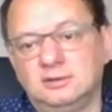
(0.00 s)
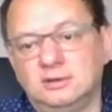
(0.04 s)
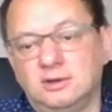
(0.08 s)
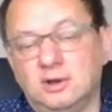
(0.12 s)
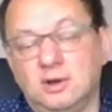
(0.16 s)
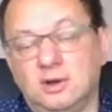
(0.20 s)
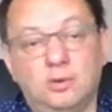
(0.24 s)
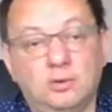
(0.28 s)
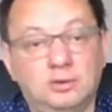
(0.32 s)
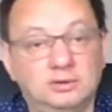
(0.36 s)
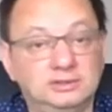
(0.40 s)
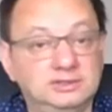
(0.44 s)

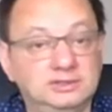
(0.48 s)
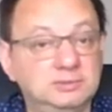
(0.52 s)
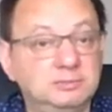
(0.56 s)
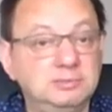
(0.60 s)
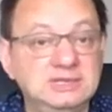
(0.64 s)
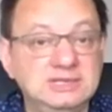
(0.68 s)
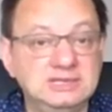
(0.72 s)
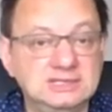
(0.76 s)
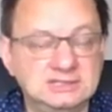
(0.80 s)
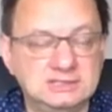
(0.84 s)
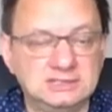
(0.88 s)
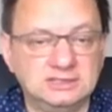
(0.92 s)
or the
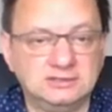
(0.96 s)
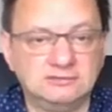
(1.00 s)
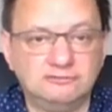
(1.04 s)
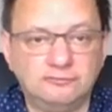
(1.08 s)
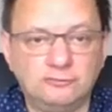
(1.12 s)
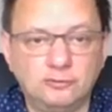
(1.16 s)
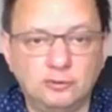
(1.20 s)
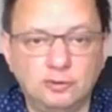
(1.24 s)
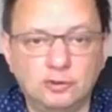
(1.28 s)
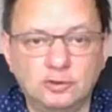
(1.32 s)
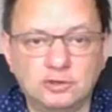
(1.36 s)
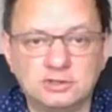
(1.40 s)
PC
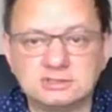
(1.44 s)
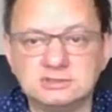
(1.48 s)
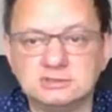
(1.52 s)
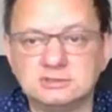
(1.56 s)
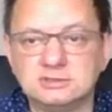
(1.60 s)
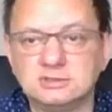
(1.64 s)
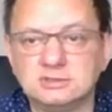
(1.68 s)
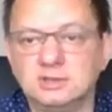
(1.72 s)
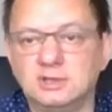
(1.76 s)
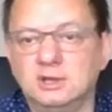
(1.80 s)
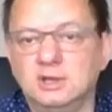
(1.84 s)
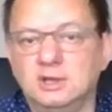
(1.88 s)
first
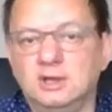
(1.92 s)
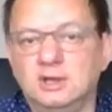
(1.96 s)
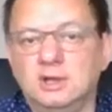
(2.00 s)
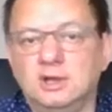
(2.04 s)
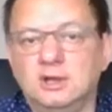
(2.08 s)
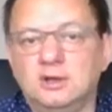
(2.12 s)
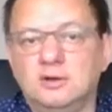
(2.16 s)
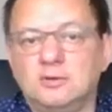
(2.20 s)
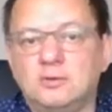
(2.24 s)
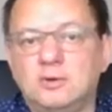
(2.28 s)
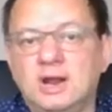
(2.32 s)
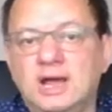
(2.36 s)

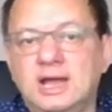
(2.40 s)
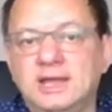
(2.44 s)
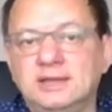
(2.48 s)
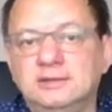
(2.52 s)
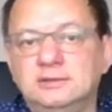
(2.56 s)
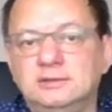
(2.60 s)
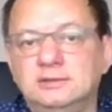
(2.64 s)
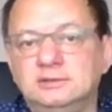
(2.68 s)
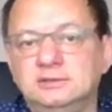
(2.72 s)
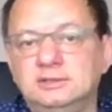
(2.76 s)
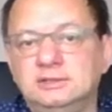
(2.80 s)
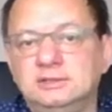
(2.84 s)

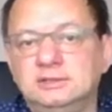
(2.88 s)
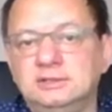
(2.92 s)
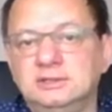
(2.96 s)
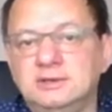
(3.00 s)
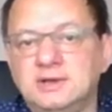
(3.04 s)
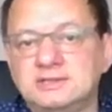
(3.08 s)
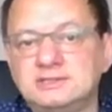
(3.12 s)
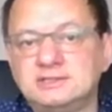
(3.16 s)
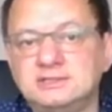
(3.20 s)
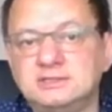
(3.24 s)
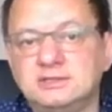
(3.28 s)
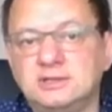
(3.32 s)
write the
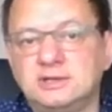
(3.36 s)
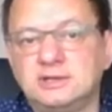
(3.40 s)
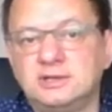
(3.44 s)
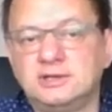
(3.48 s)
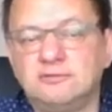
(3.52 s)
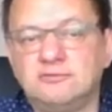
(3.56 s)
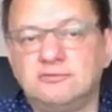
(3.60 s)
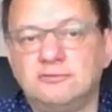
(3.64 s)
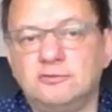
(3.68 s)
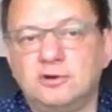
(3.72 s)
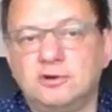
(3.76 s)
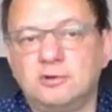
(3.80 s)
necessary
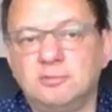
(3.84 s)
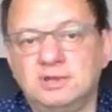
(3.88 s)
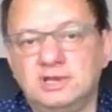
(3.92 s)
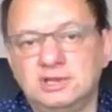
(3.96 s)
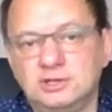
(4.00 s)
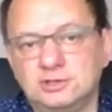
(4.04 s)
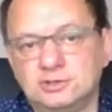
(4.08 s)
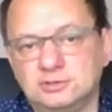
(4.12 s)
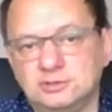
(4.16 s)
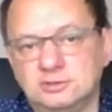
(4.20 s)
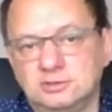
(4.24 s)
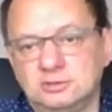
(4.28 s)

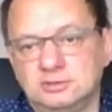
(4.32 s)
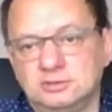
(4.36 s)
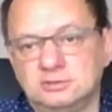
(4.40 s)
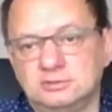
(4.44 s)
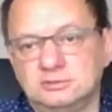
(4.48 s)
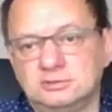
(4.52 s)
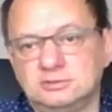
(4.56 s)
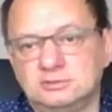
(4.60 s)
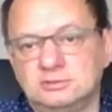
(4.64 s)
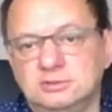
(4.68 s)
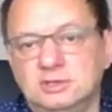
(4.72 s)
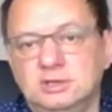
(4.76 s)
information